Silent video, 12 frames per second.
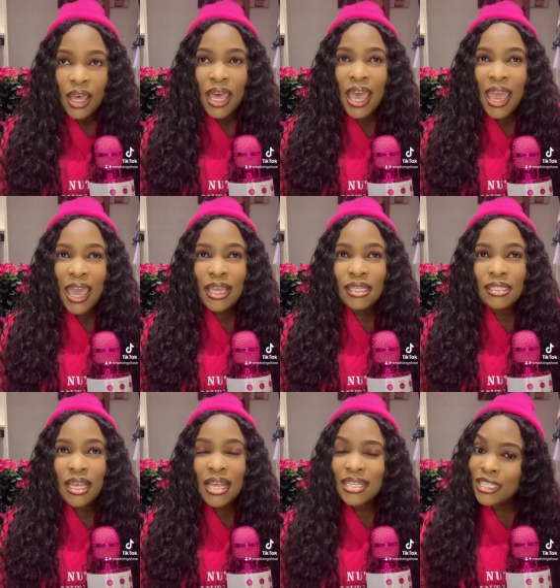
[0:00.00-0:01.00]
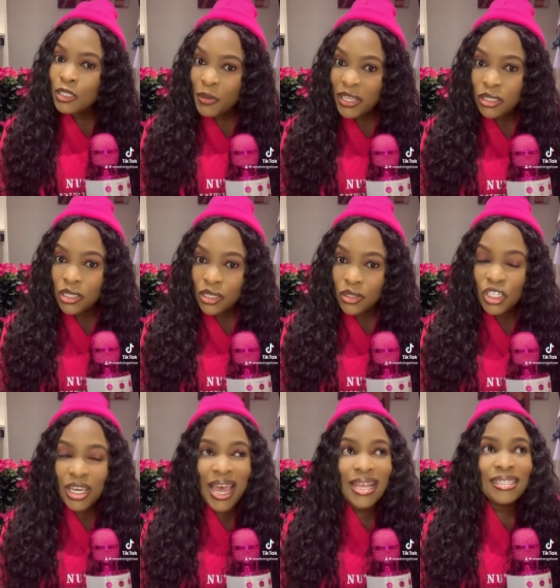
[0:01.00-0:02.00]
And as I speak to you,
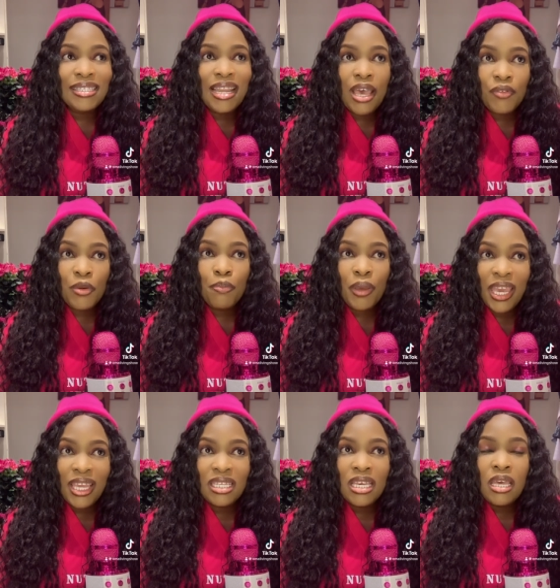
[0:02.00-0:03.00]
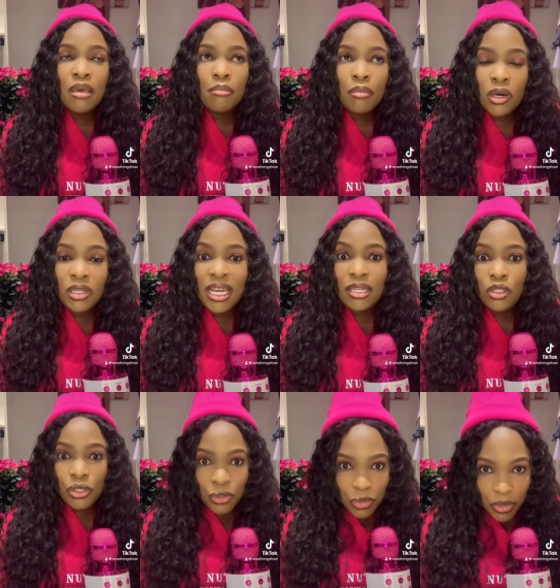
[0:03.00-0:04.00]
she has never paid more than
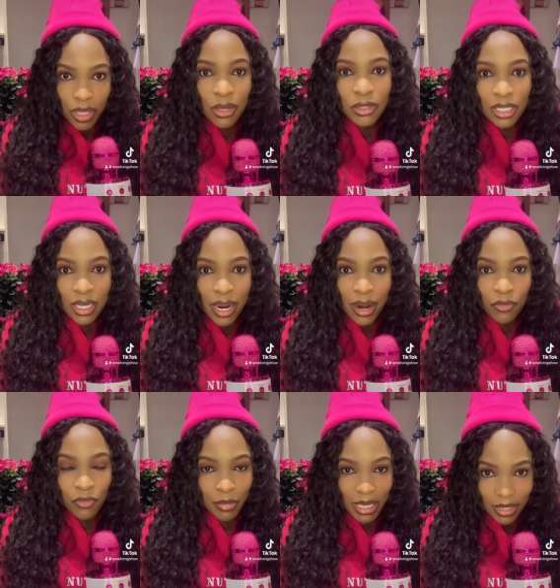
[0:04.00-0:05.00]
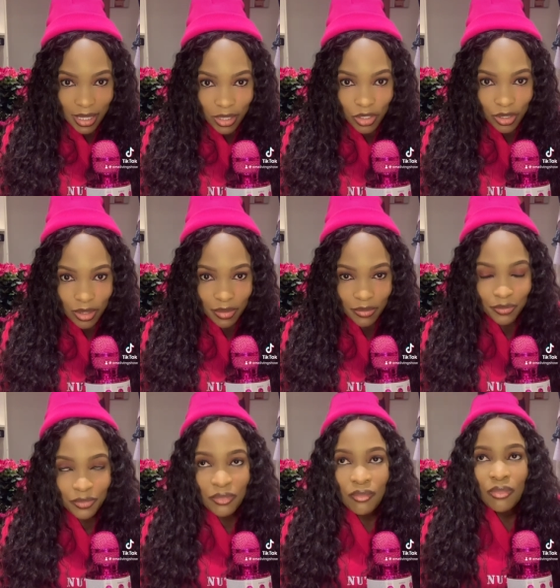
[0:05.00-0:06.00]
2,000 naira for my session,
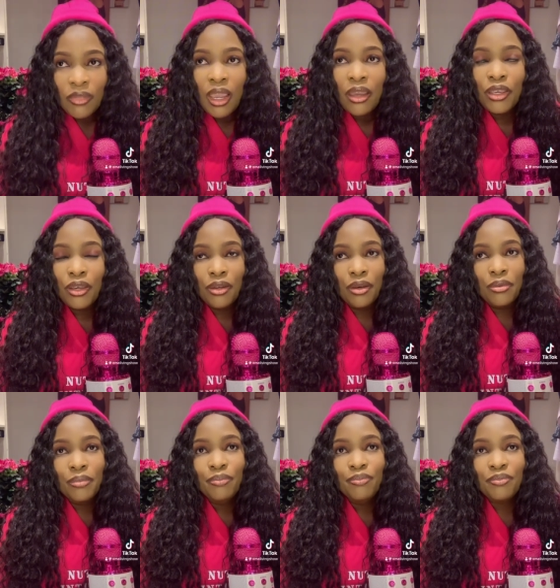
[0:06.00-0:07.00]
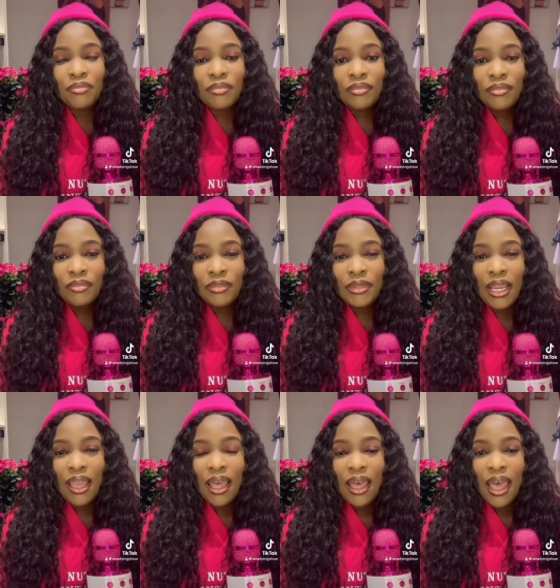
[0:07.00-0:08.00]
you know.
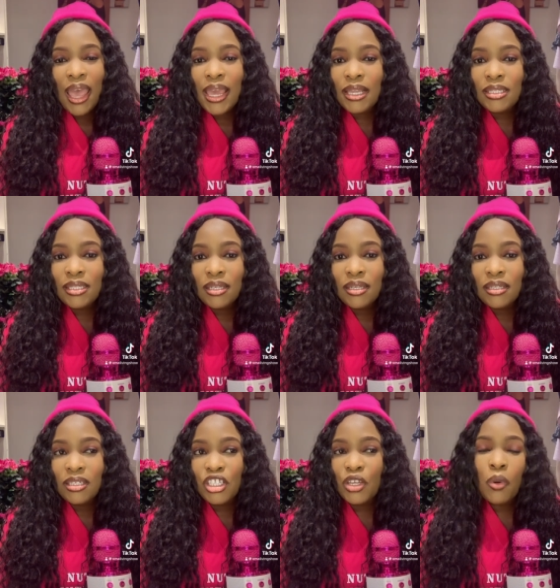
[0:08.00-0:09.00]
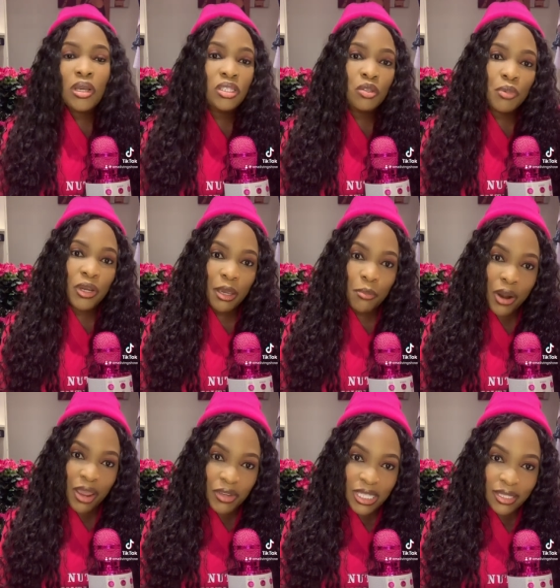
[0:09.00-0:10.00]
And she wants to book a
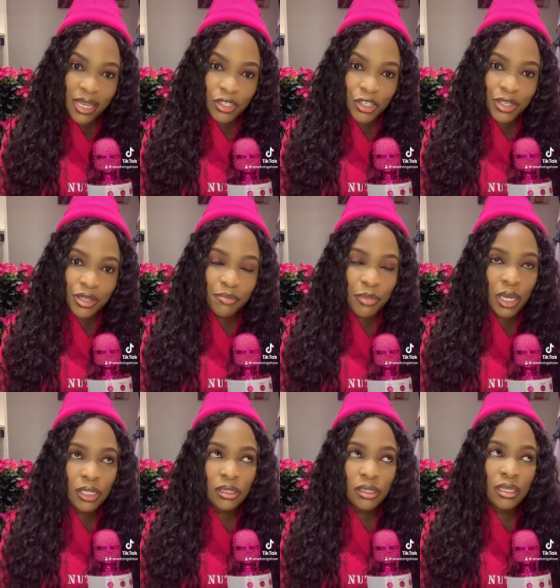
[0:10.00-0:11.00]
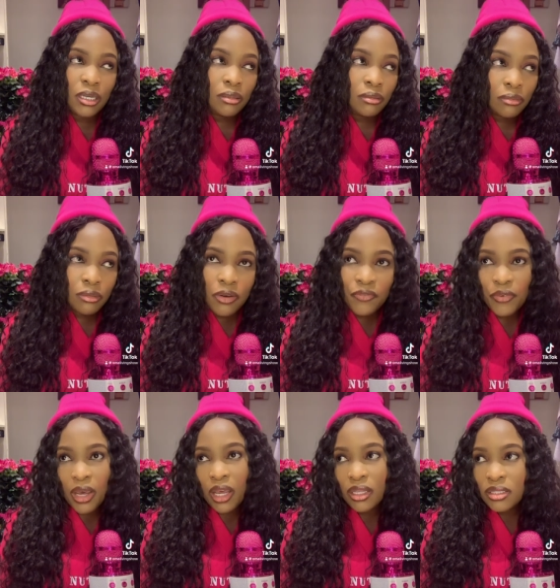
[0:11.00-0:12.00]
private session, but, you know, no
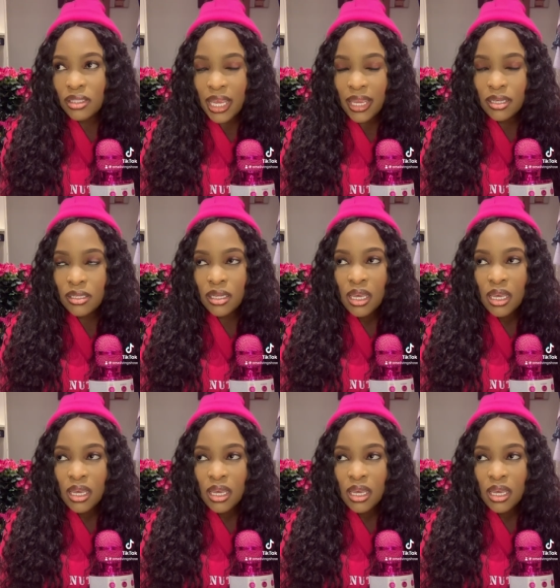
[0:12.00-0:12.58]
funds. And